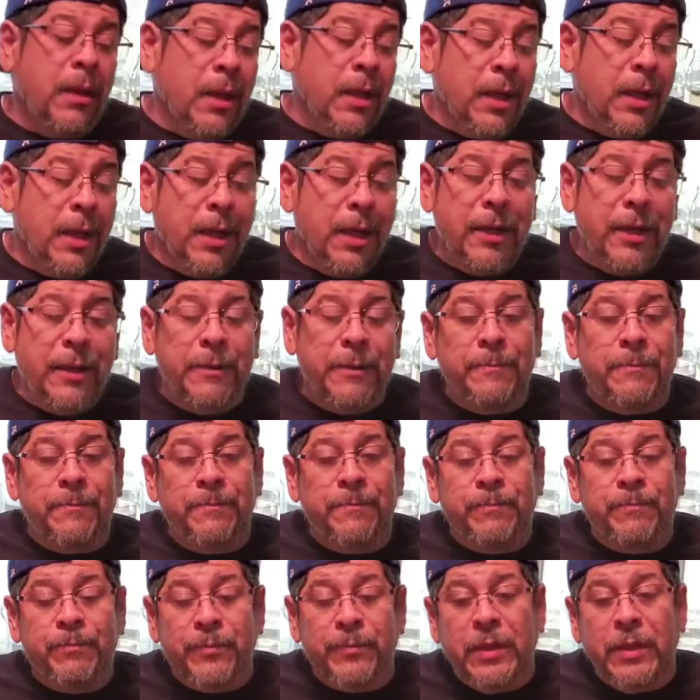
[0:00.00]

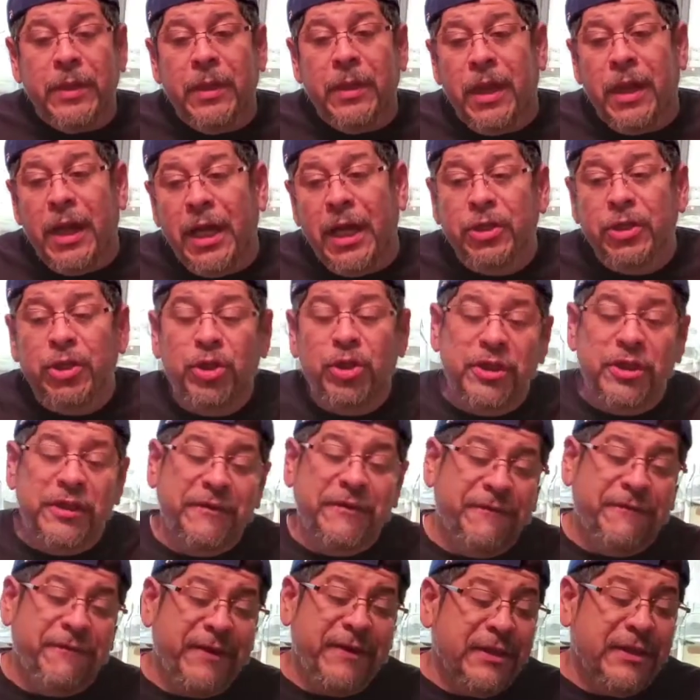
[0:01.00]
How you
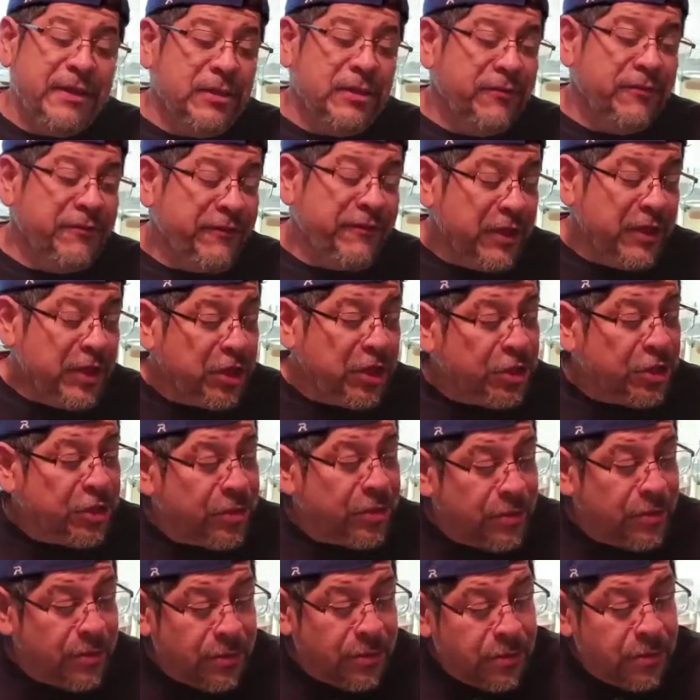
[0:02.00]
gonna feed your fish?